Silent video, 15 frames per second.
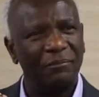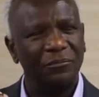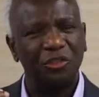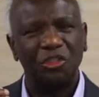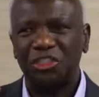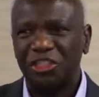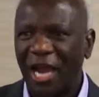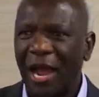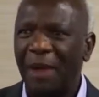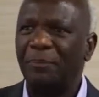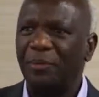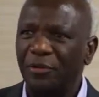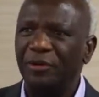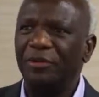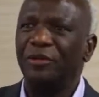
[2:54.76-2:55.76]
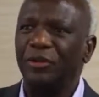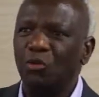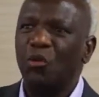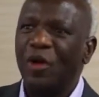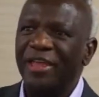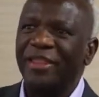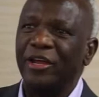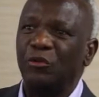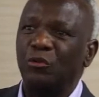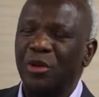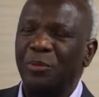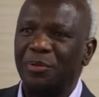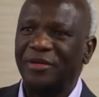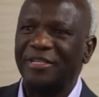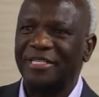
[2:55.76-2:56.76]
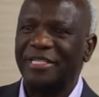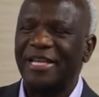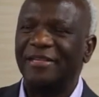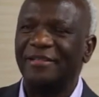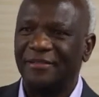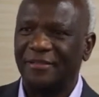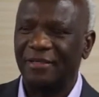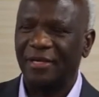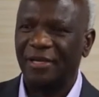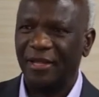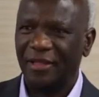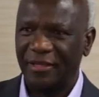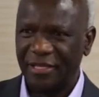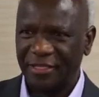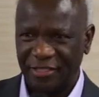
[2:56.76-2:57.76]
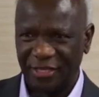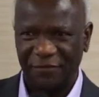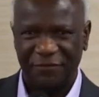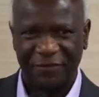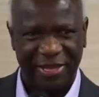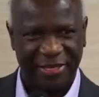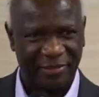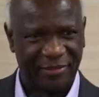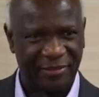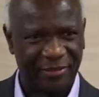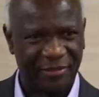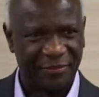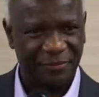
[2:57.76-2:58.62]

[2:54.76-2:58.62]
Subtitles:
sharpen the way that we present this event.